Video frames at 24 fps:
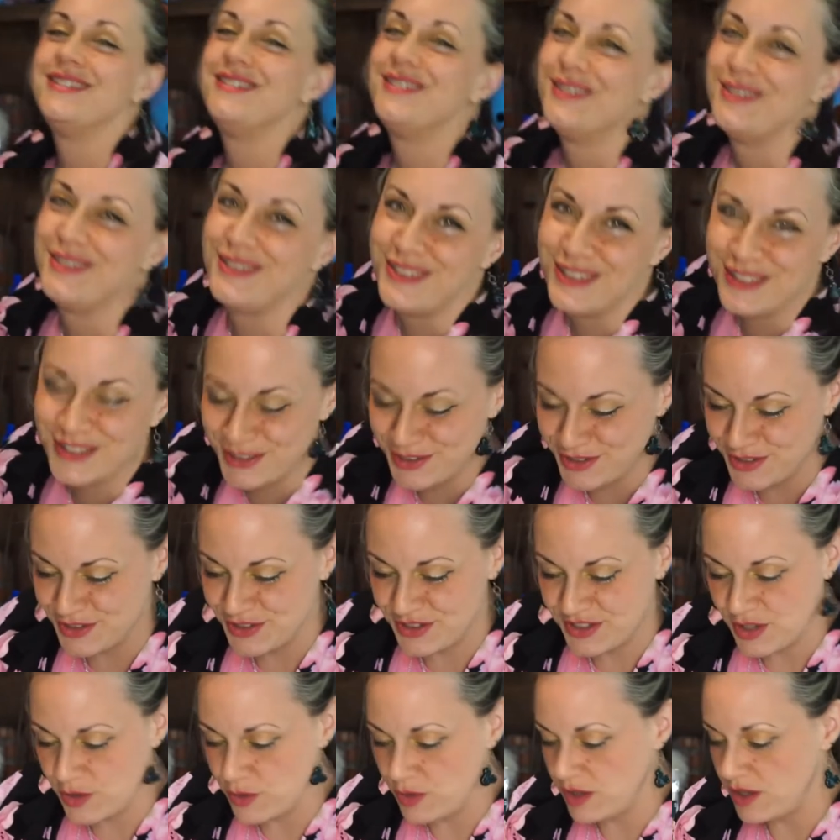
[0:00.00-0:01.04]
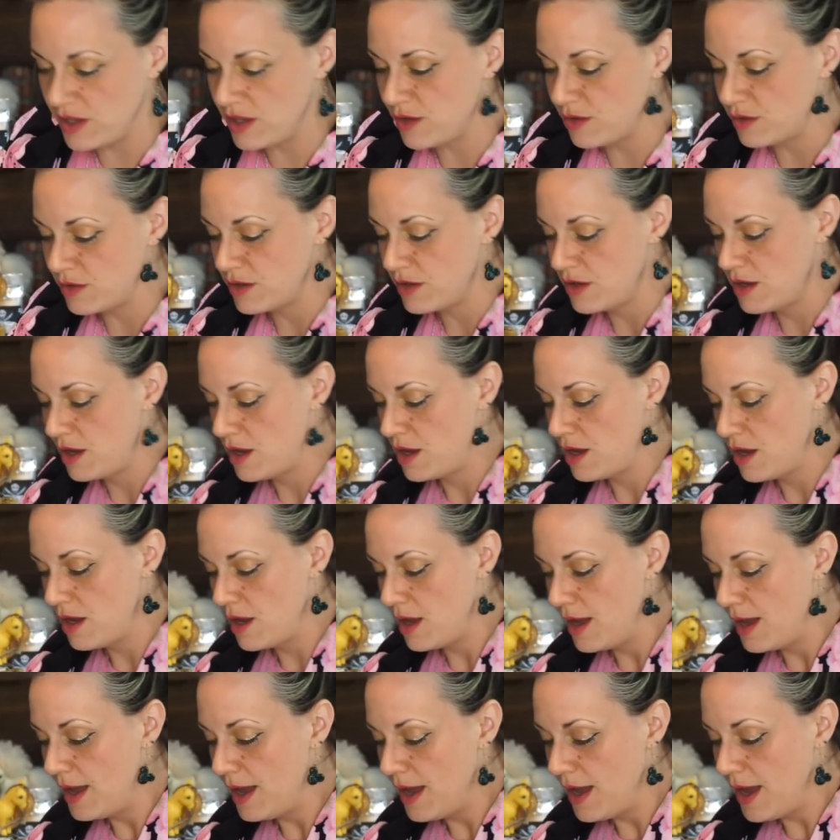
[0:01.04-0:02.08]
those stickers are so cute.
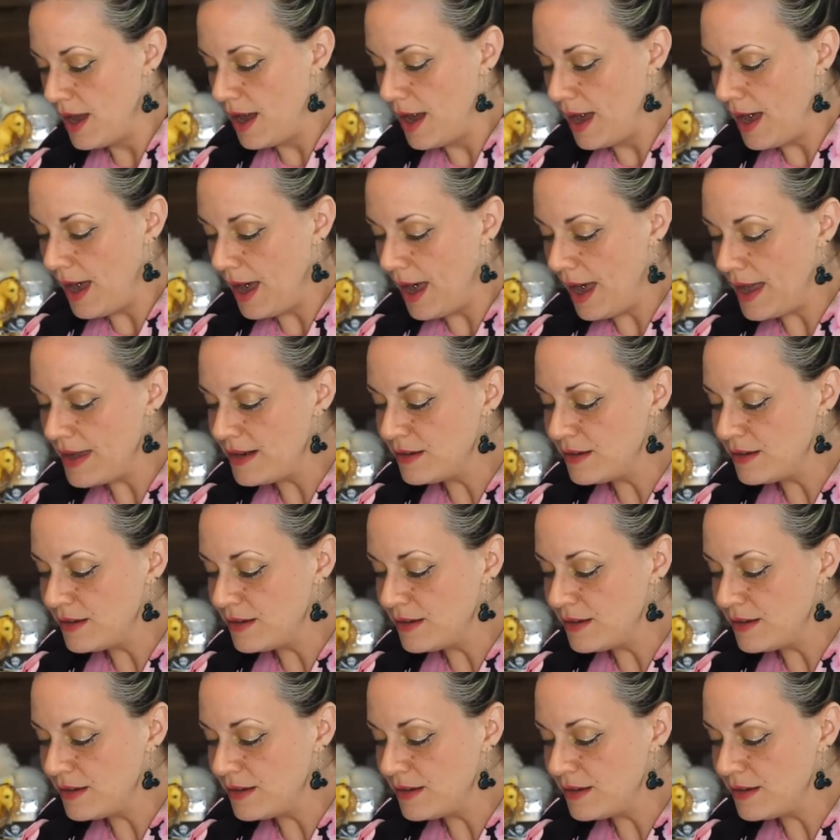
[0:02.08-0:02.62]
I